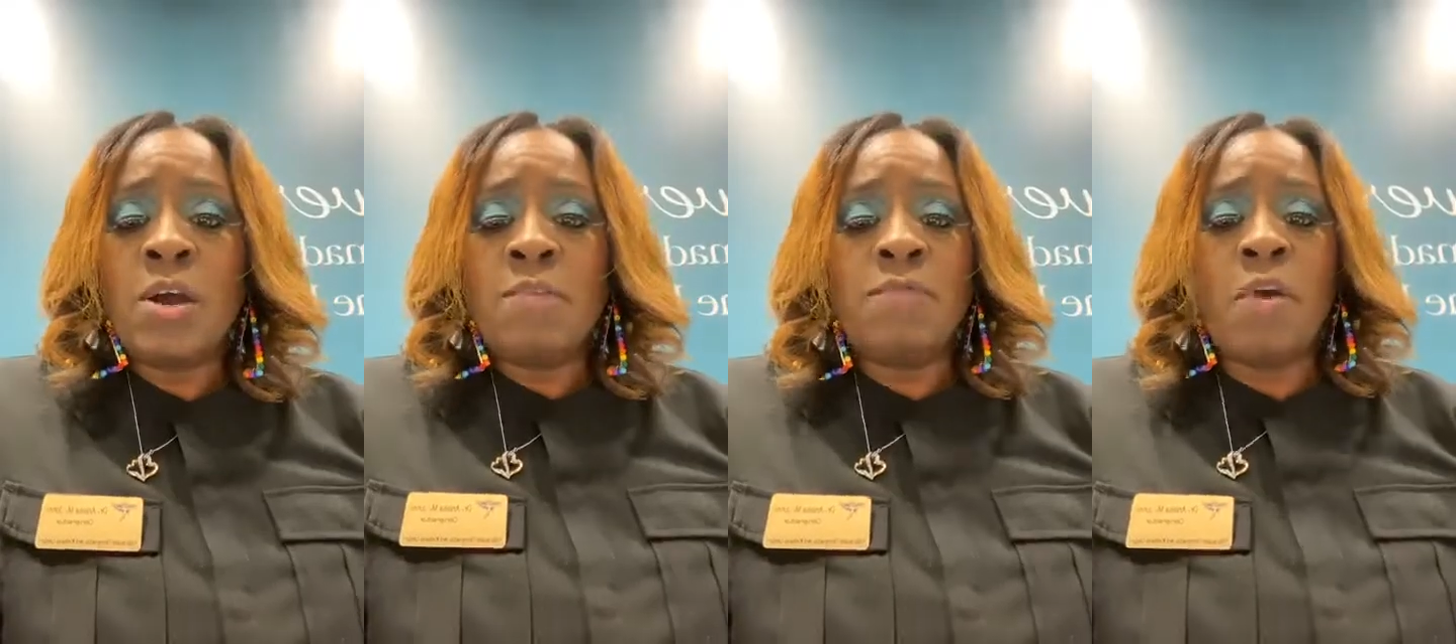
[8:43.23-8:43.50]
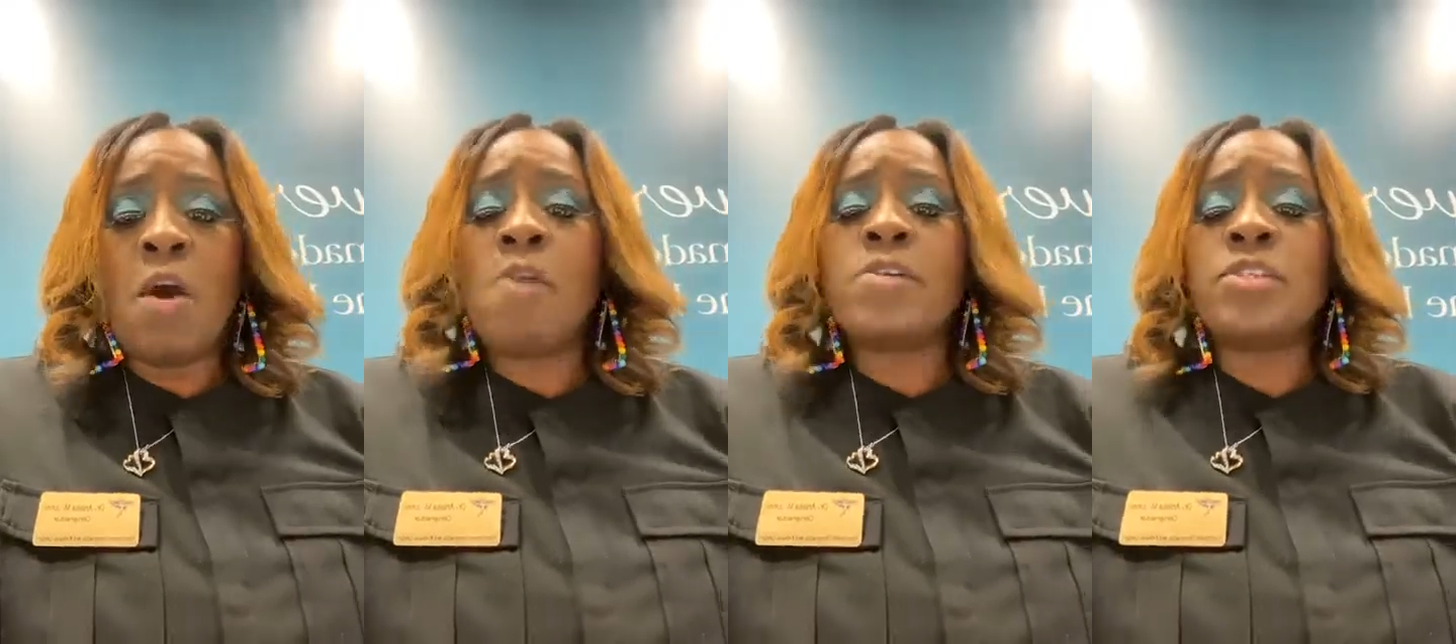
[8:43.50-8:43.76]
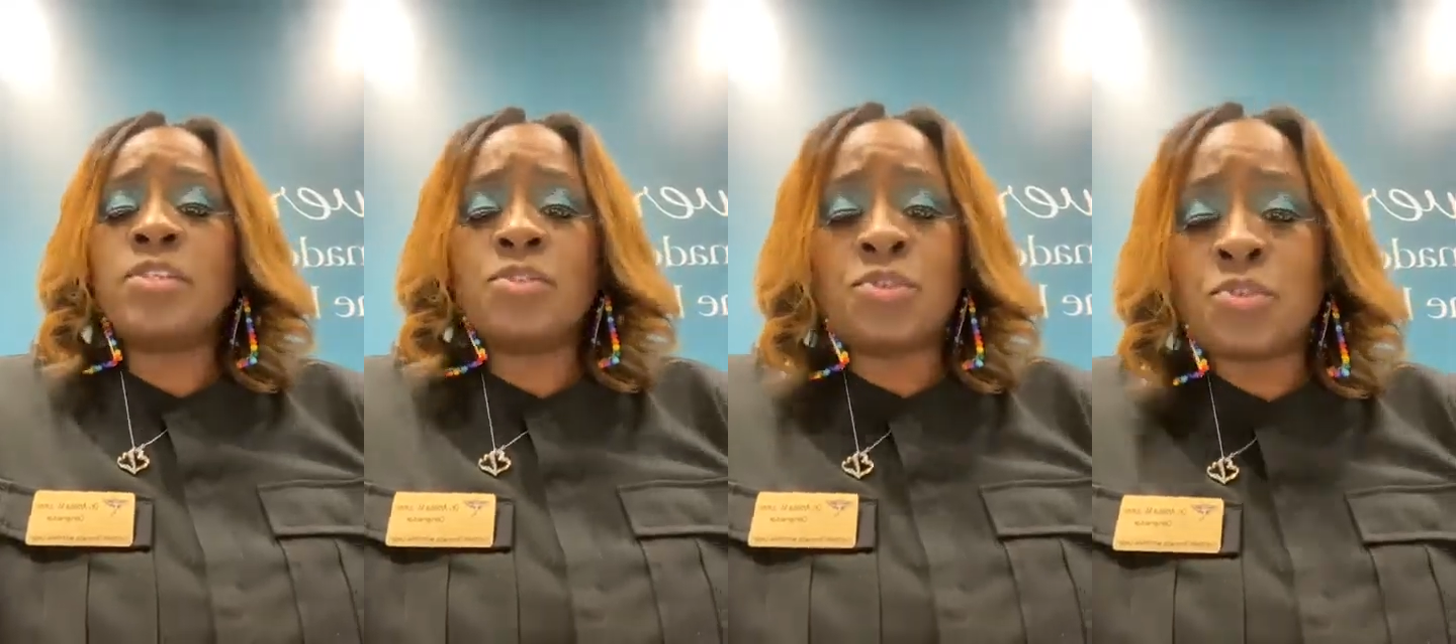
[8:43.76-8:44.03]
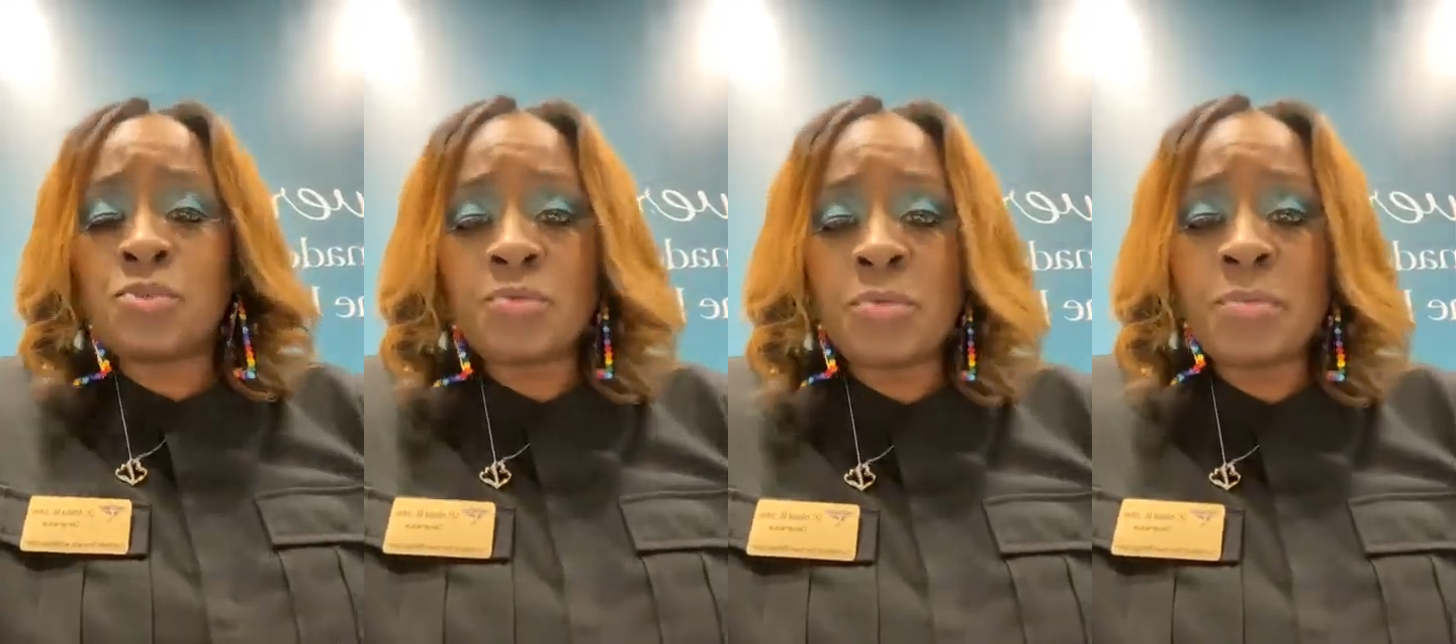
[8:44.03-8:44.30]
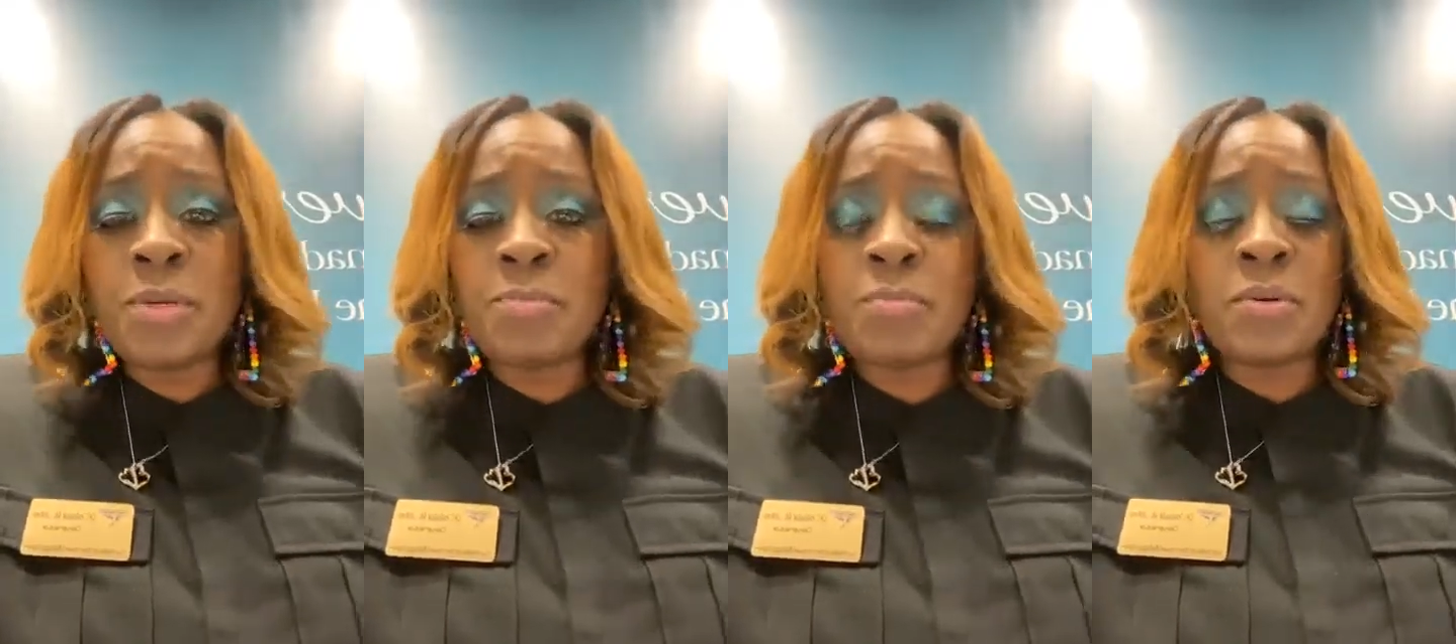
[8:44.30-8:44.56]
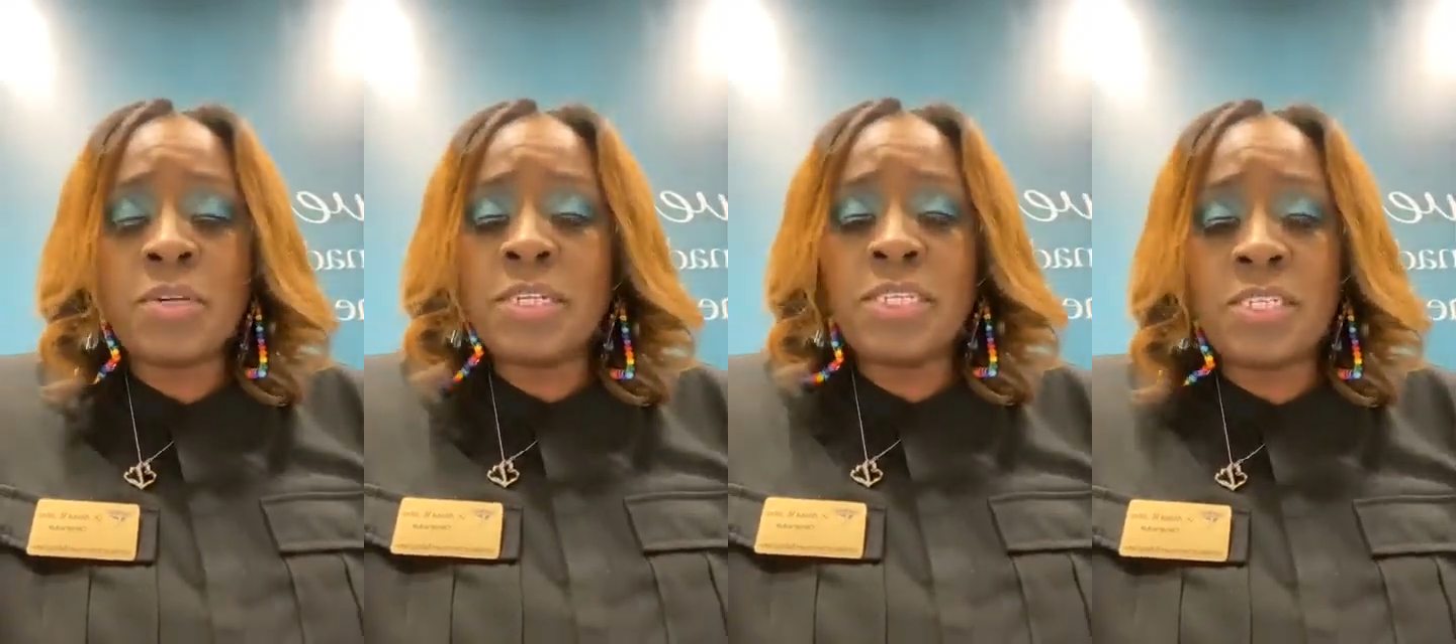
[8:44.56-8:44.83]
Forrest, do you
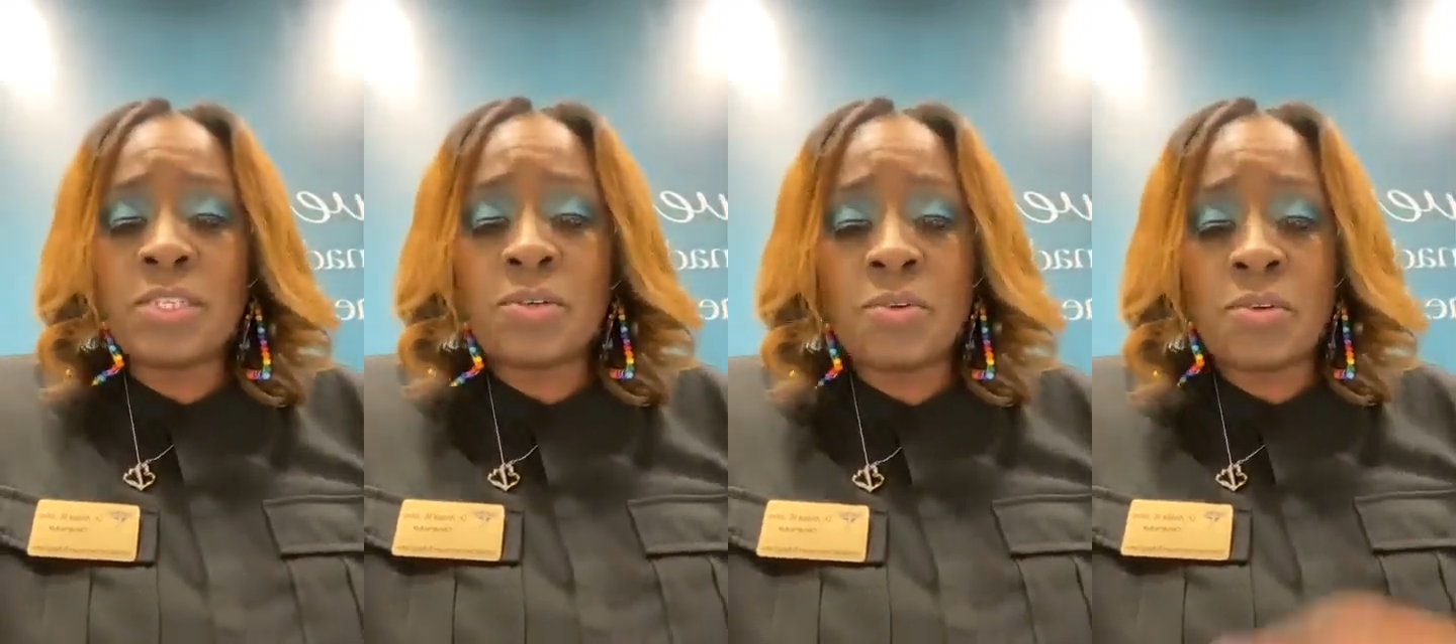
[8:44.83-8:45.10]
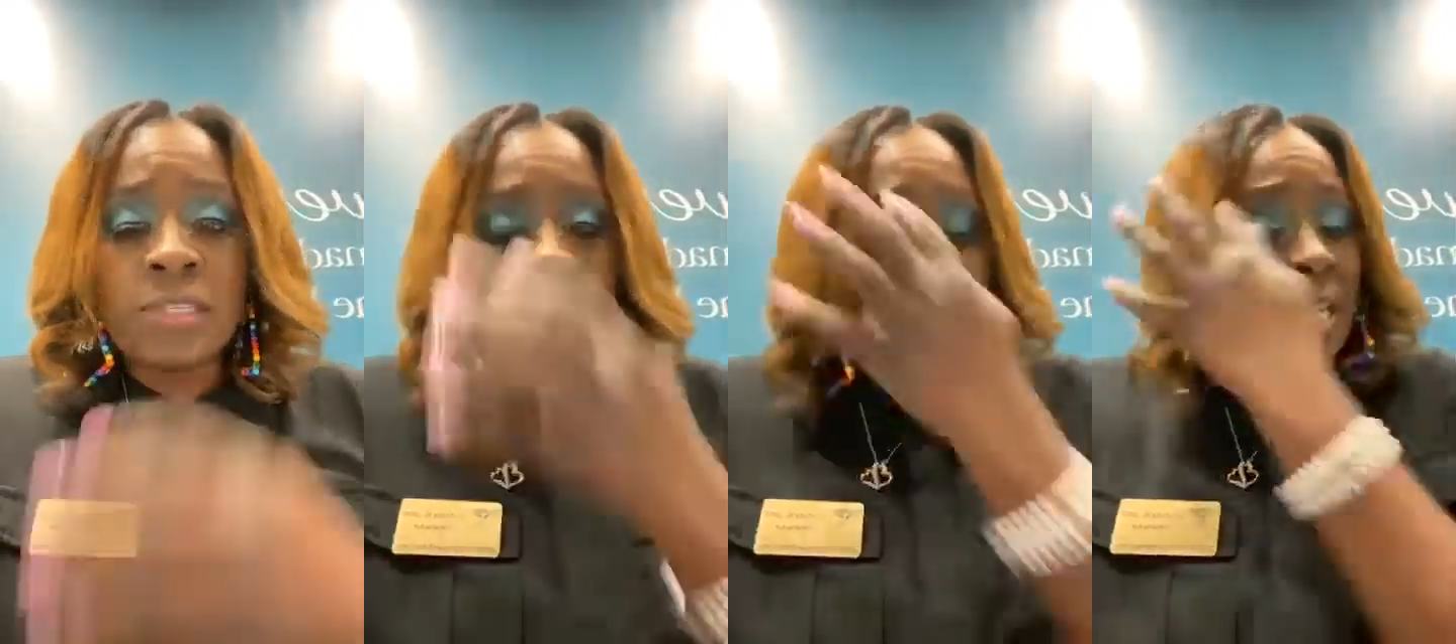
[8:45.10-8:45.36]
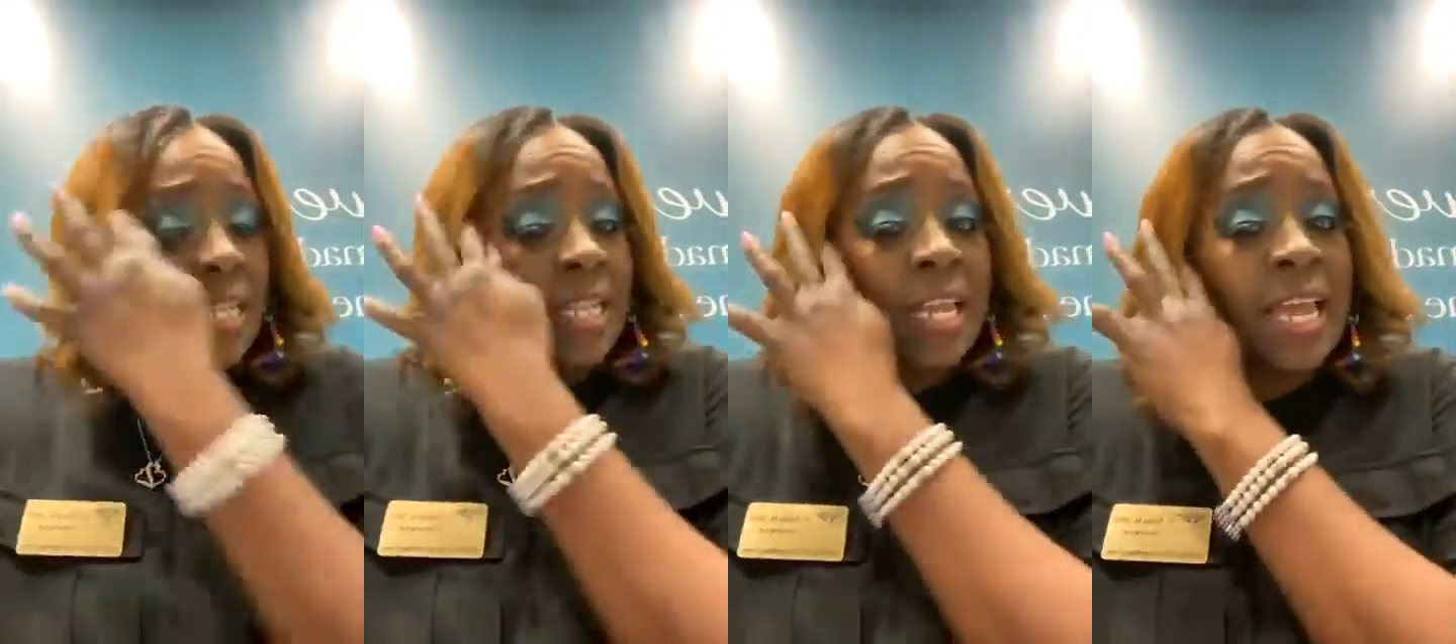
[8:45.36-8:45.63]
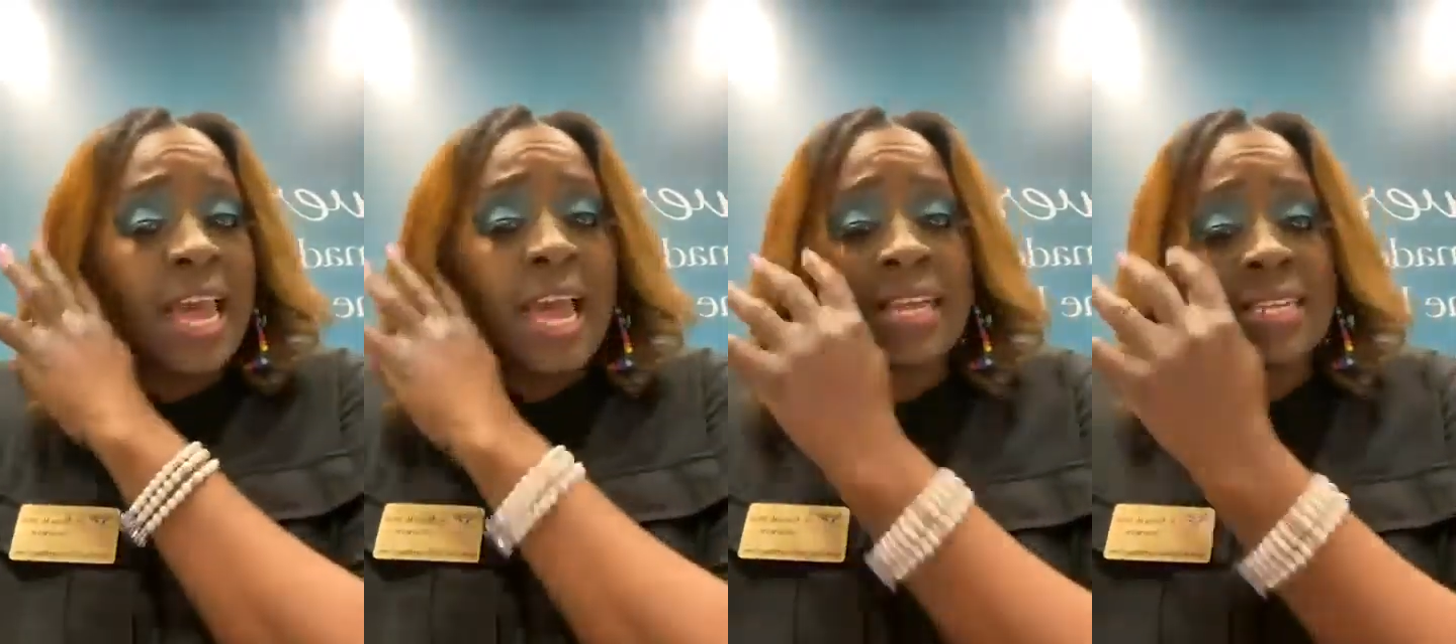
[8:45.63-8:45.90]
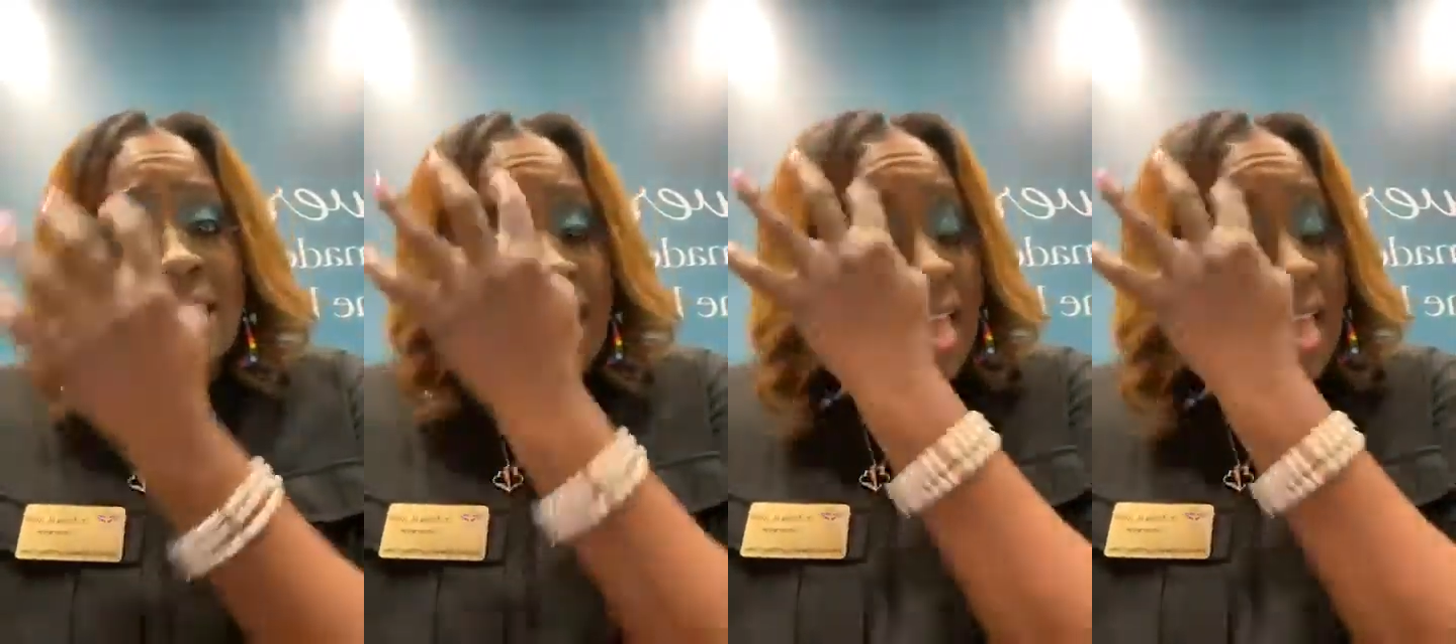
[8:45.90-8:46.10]
remember any stories like that?